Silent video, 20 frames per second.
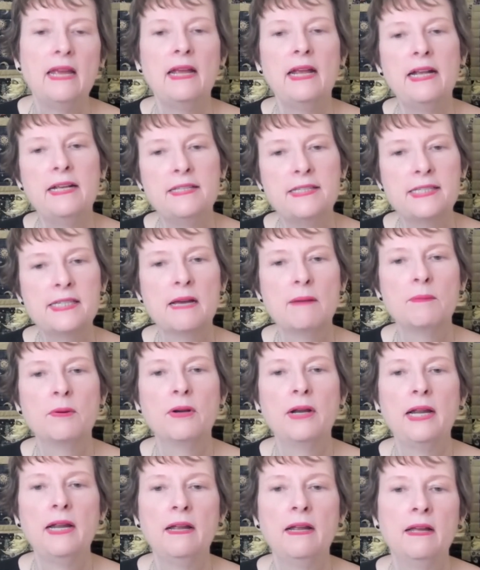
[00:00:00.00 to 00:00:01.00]
In
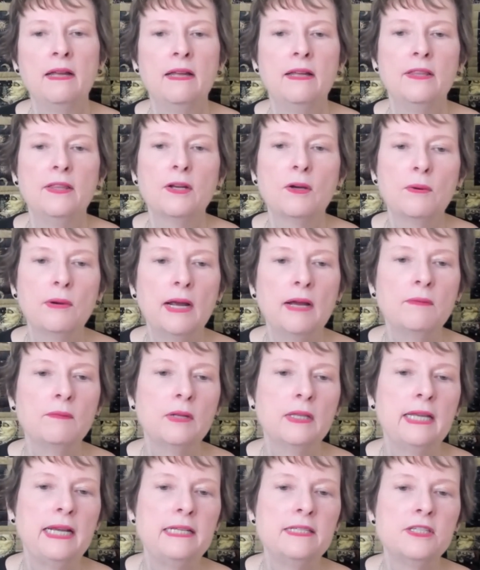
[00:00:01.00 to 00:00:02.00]
summary, the crown
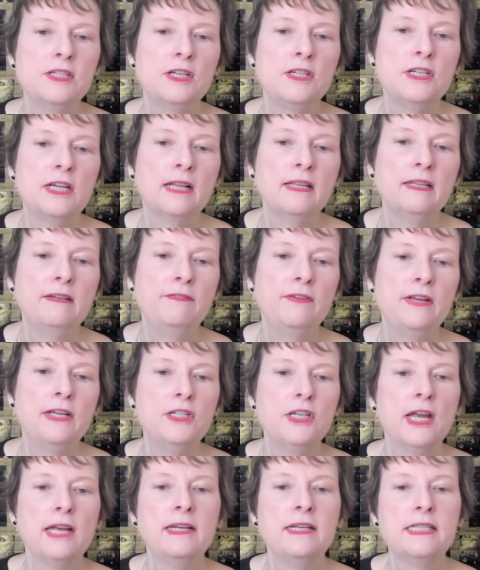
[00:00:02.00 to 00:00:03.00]
relates to
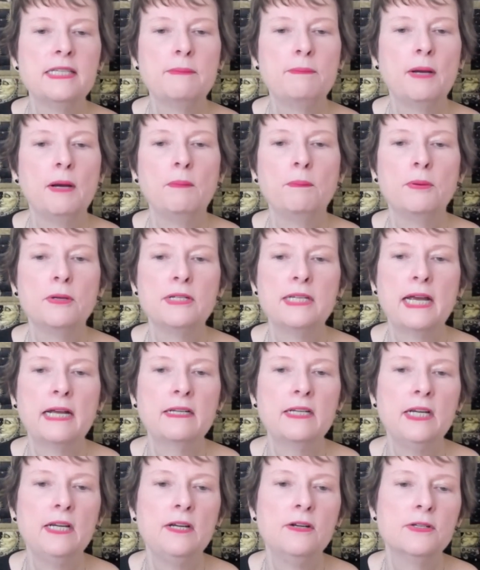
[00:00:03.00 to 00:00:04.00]
jellyfish and is about
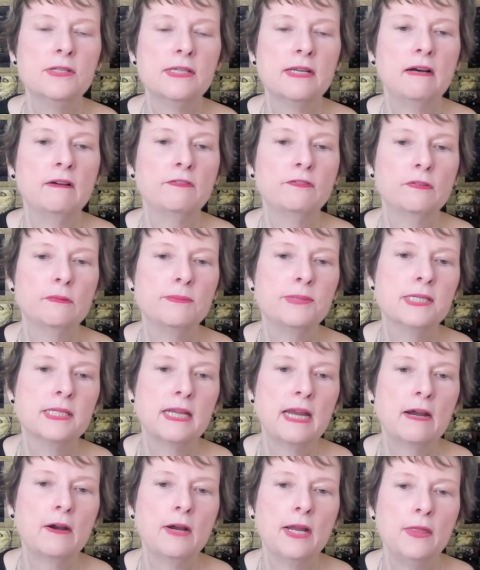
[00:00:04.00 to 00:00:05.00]
protecting yourself from
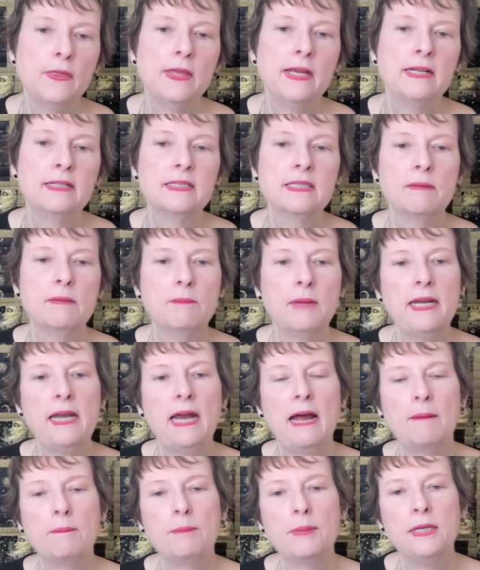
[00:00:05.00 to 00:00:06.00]
scary things that might
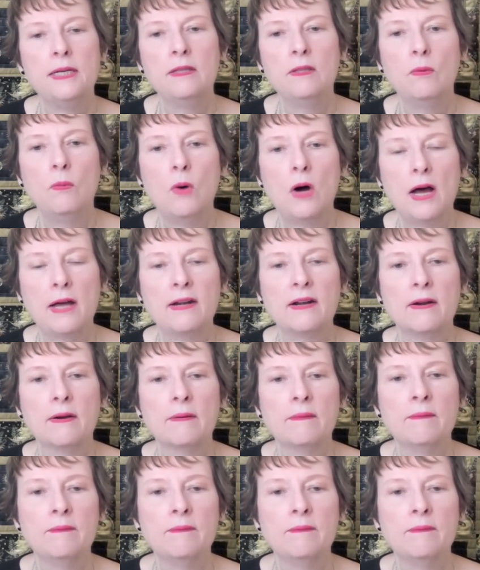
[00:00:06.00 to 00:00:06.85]
happen in the water.